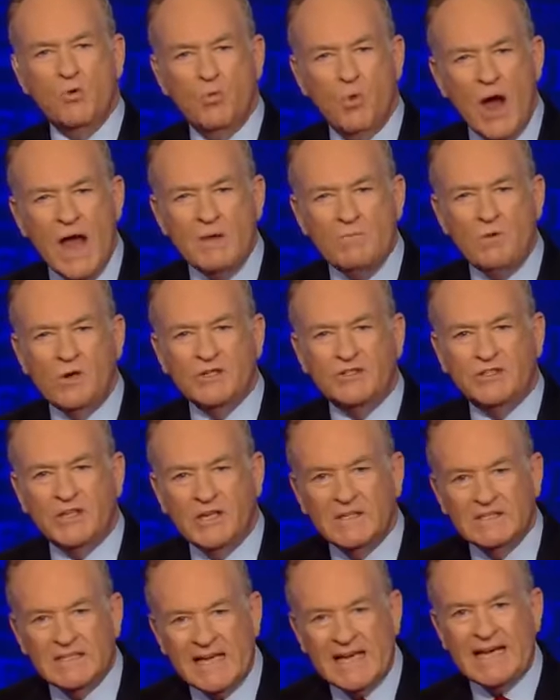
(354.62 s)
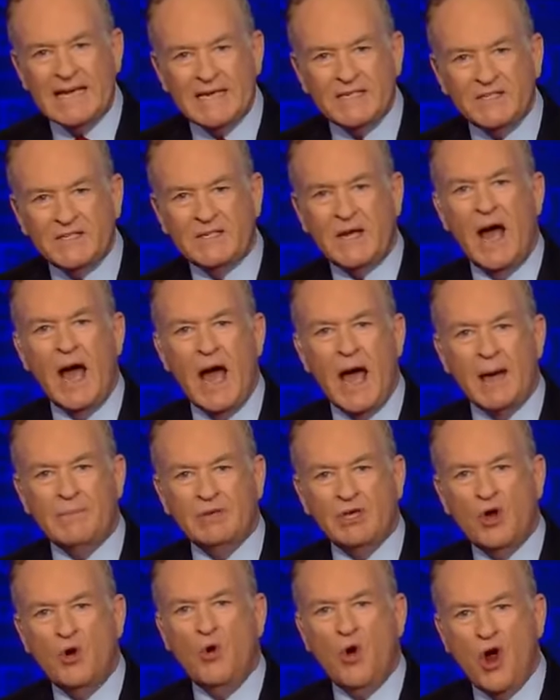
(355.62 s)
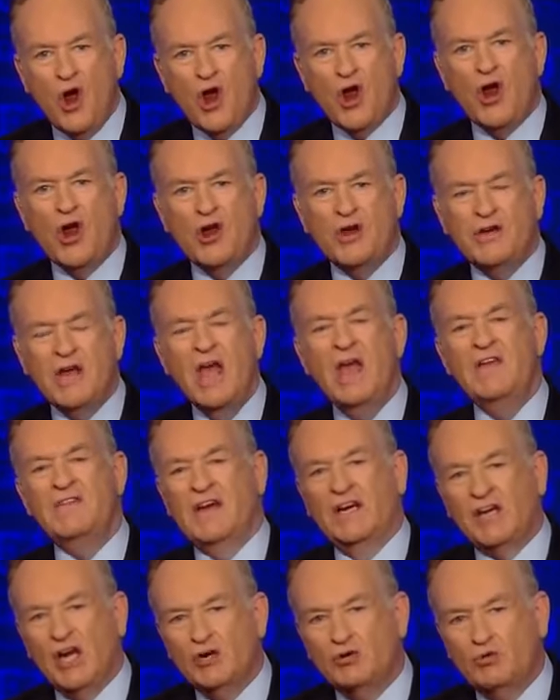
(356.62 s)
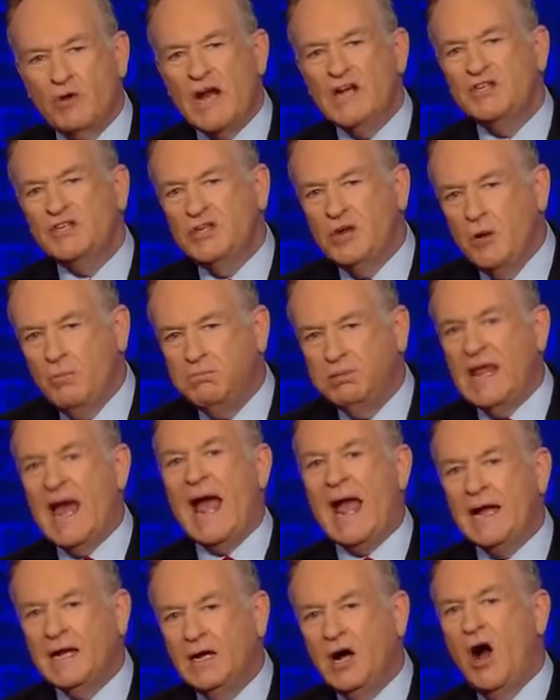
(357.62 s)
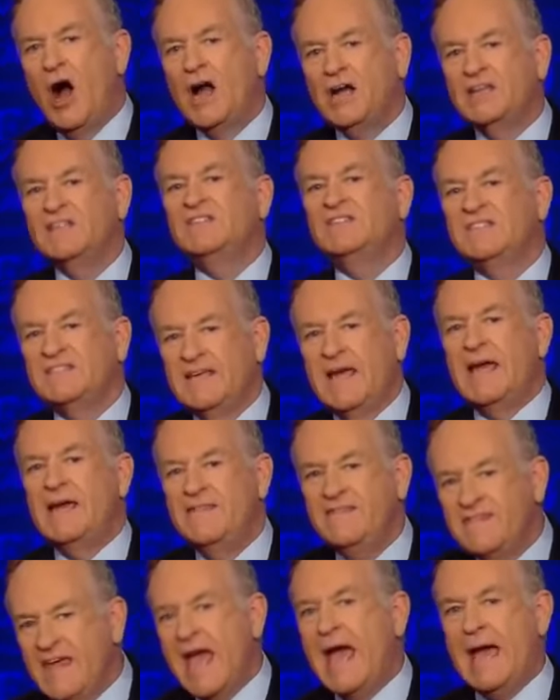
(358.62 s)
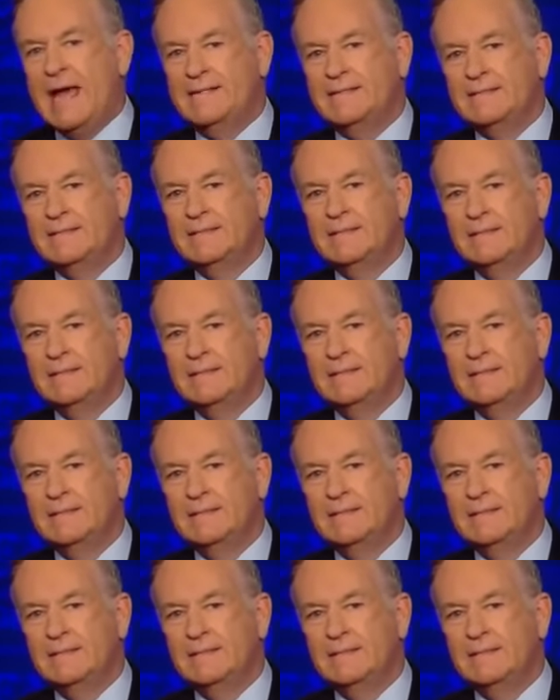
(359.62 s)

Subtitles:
When was the last time you heard the Congressional Black Caucus say that?